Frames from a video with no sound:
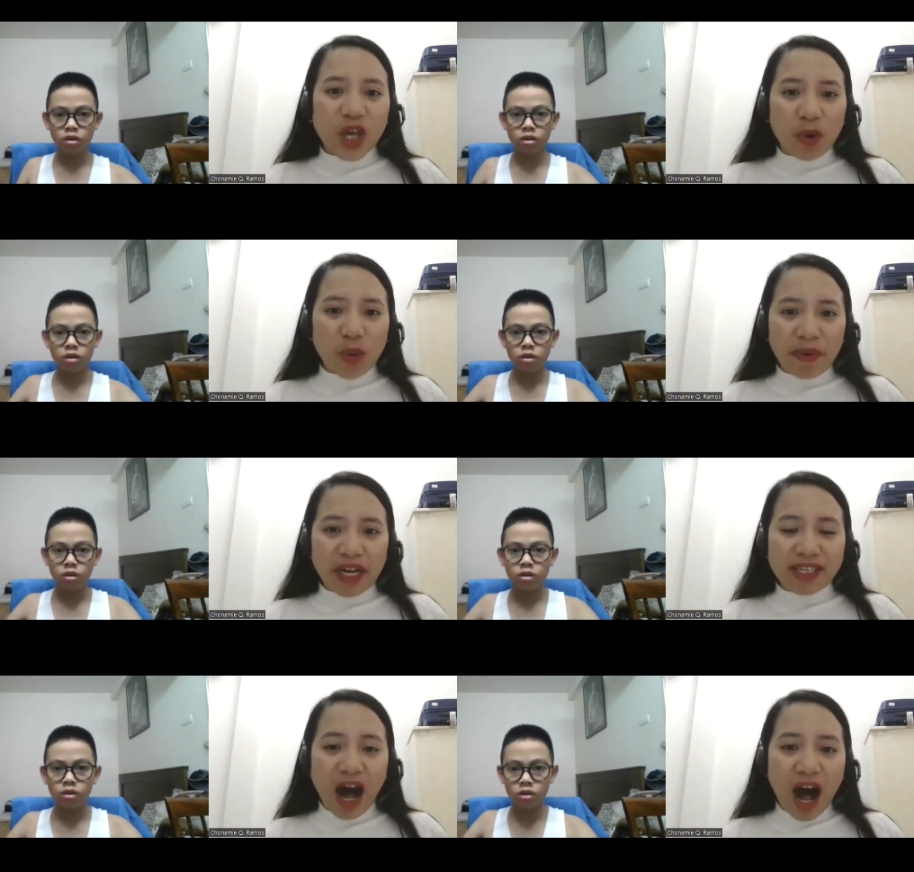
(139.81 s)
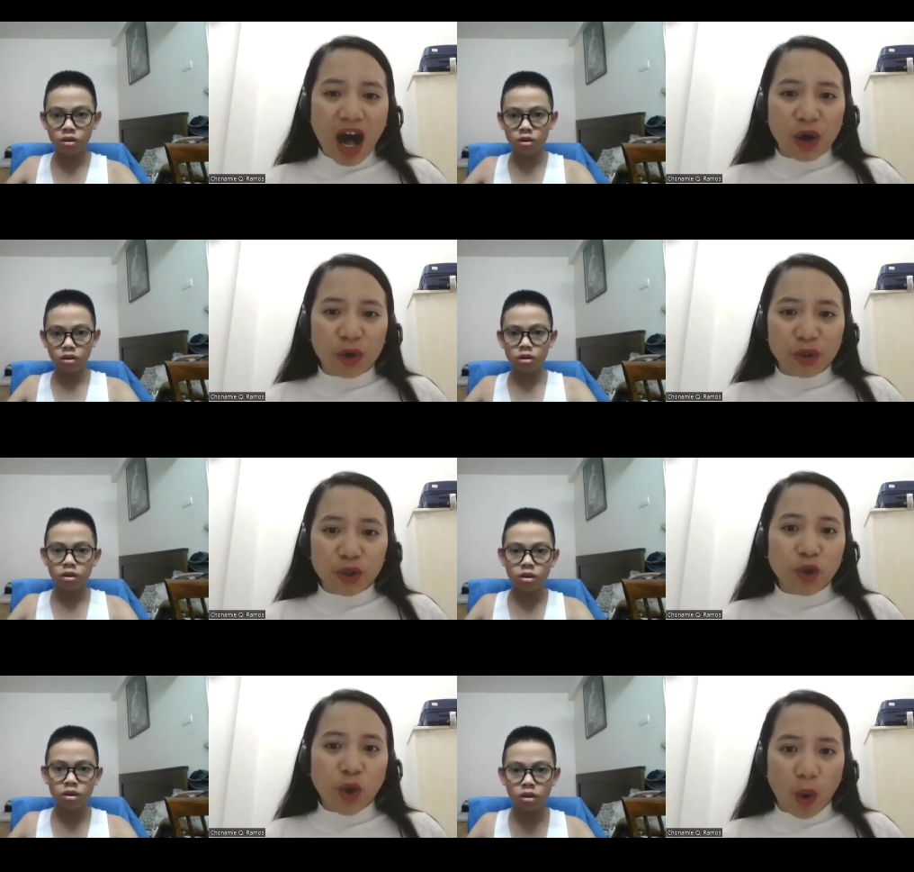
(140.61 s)
Speaker 1: Does he arrive in a
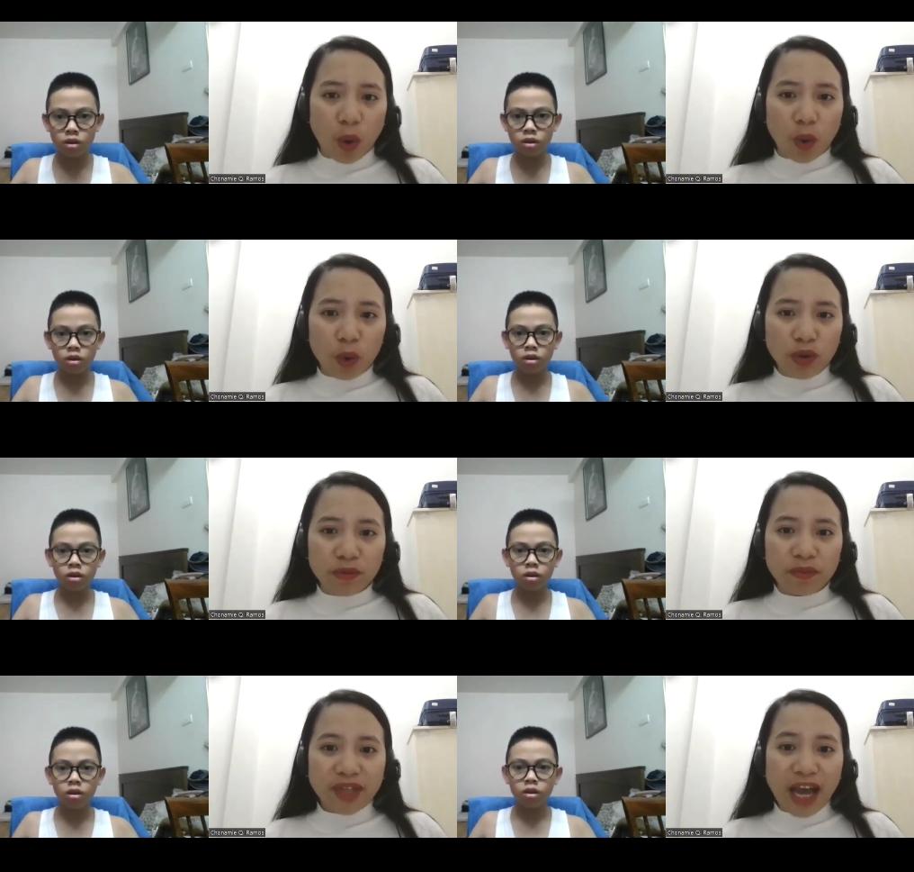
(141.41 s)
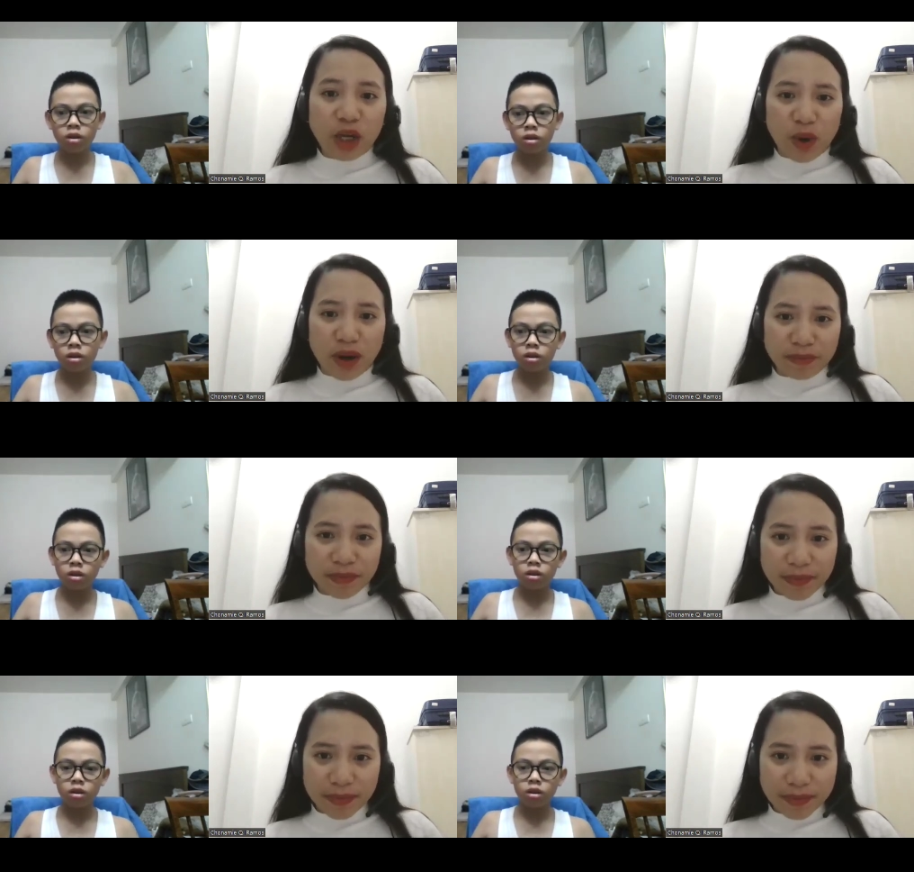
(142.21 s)
town called
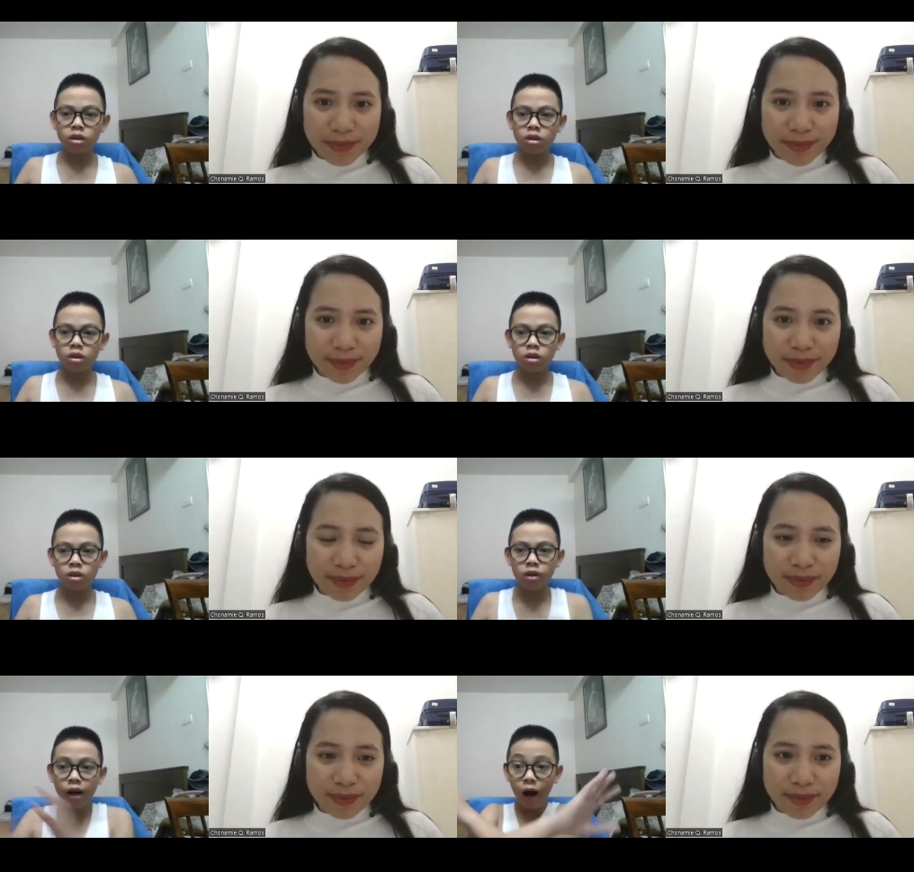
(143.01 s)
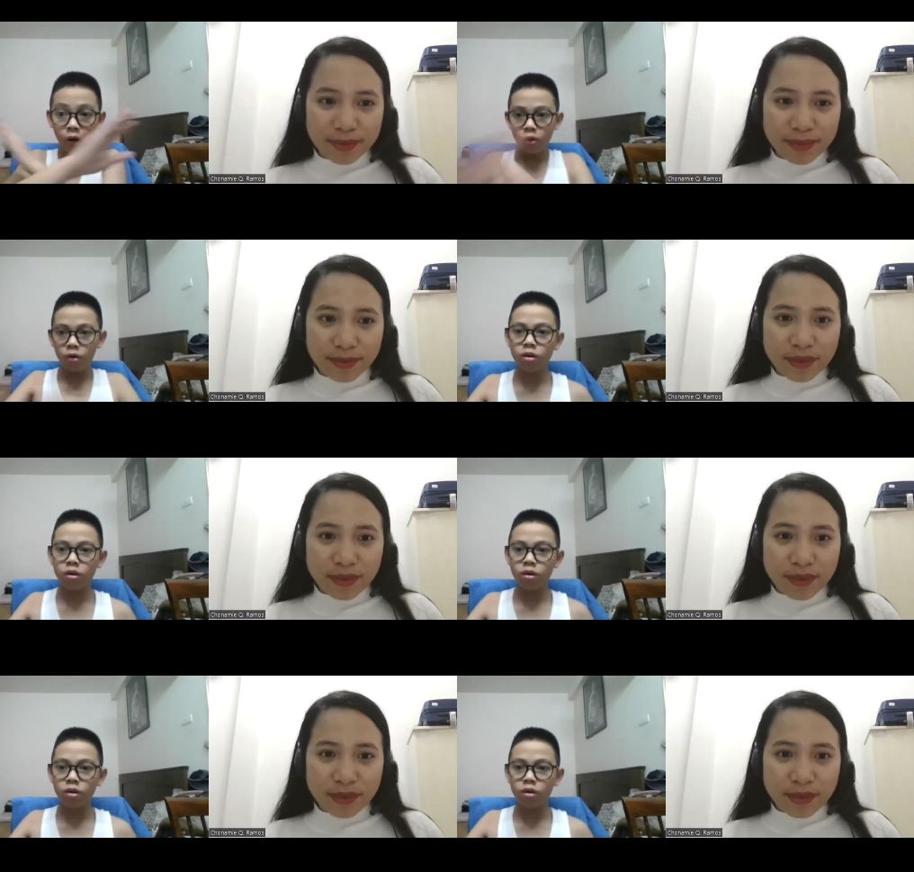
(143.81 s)
Kangwa? No.